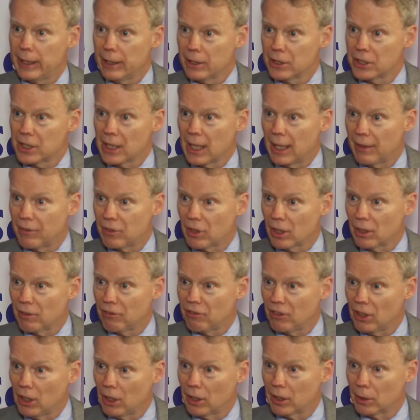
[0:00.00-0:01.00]
years after the
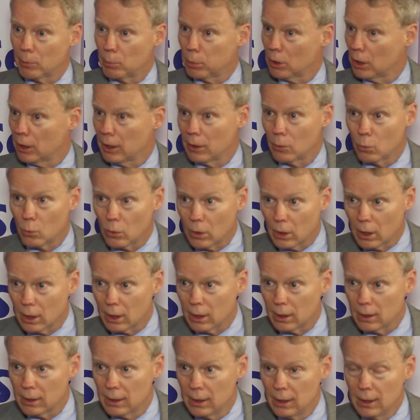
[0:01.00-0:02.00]
fall of the Berlin
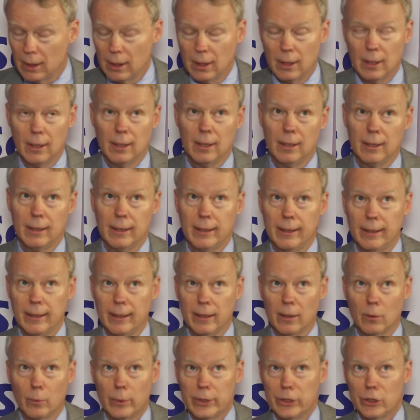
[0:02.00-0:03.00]
Wall,
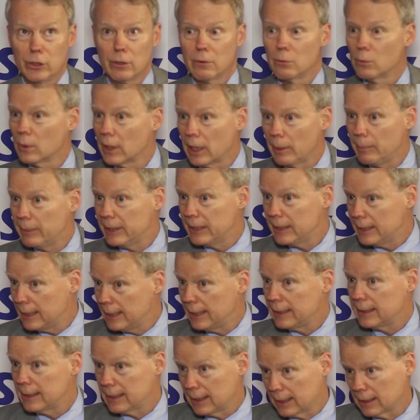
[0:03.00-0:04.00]
we shouldn't really be
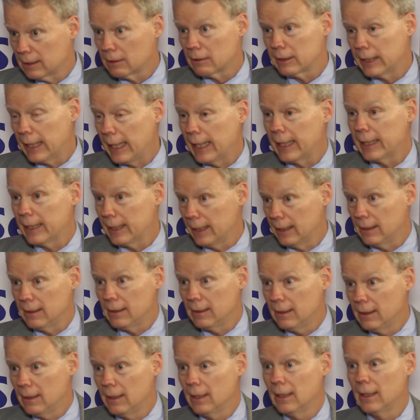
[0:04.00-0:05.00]
seeing single candidate
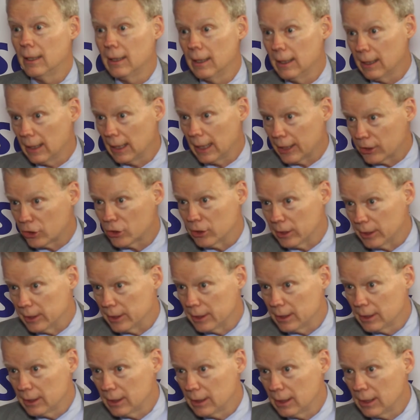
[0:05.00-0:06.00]

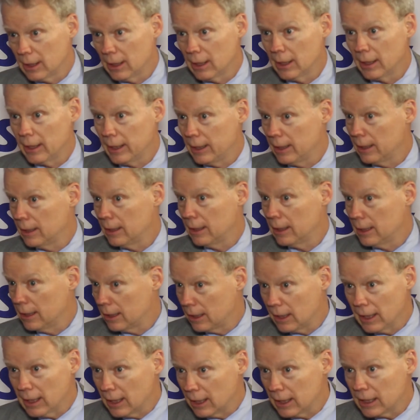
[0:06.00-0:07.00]
elections
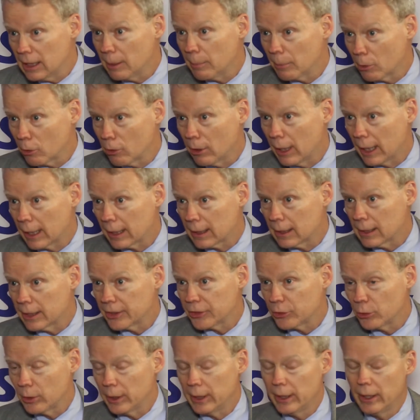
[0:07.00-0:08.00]
in a democratic
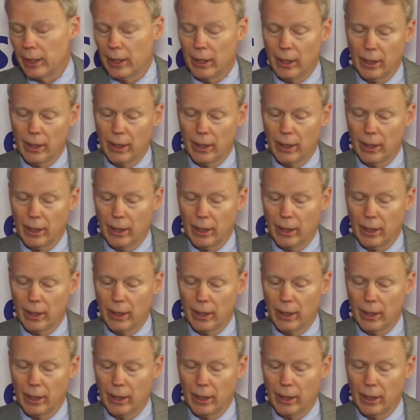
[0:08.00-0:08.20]
country.